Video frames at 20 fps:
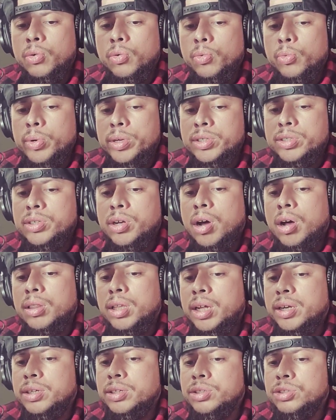we saw a
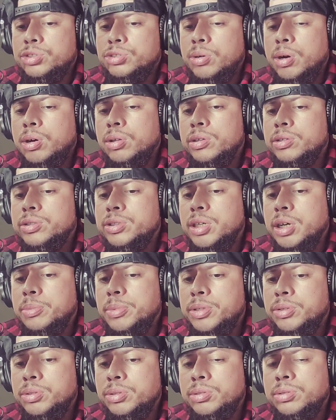lot of controllers
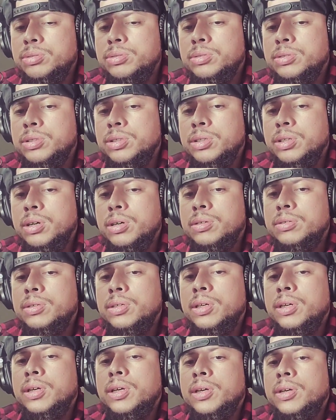coming through. You know,
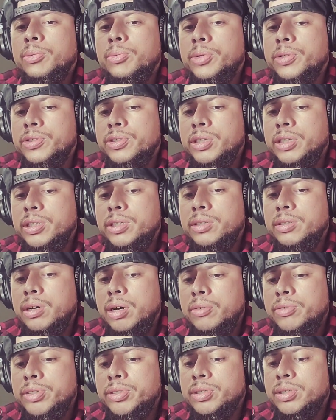Maschine
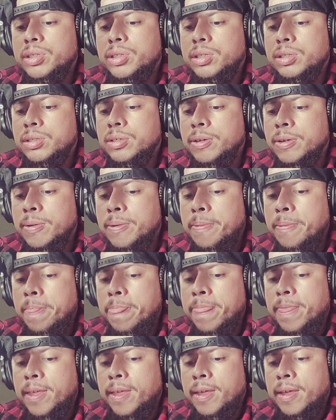obviously
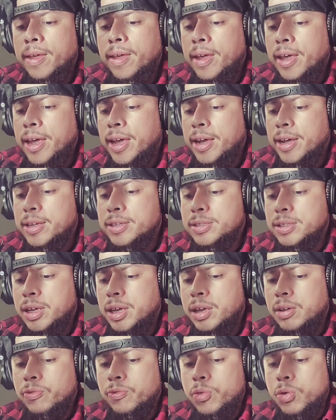has
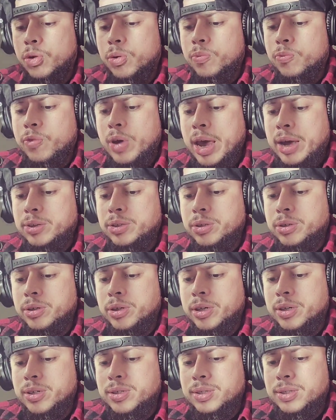a form factor
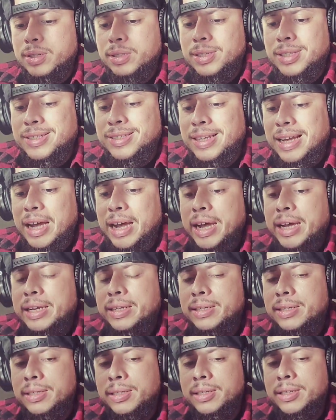and a
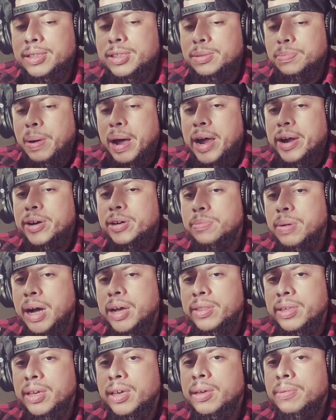design inspired by
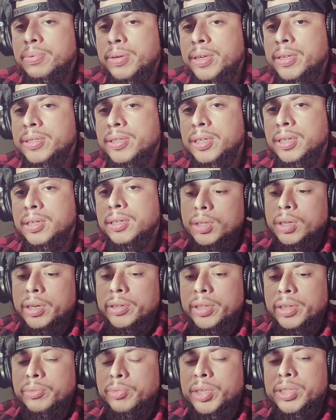the MPC,
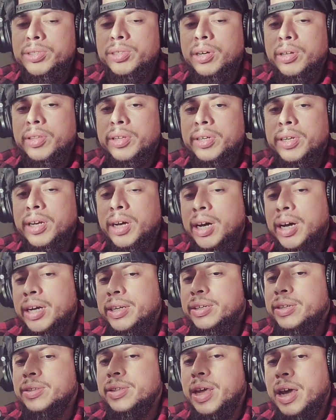and then we saw that Akai
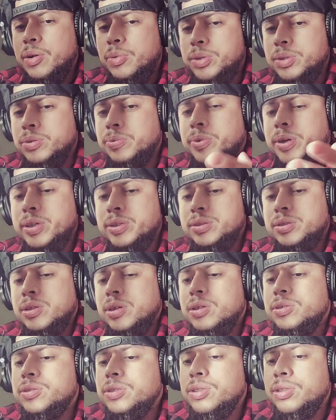did that with the
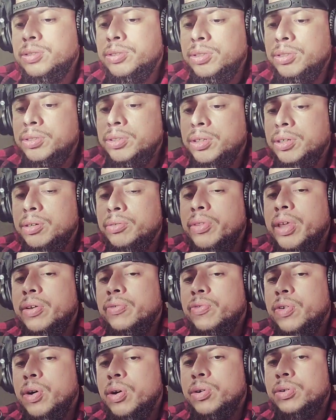Renaissance in the studio. They
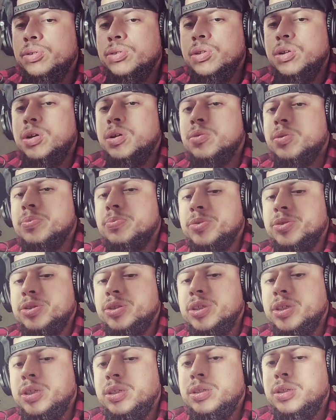followed along with
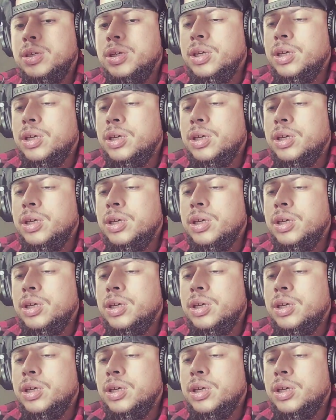Maschine,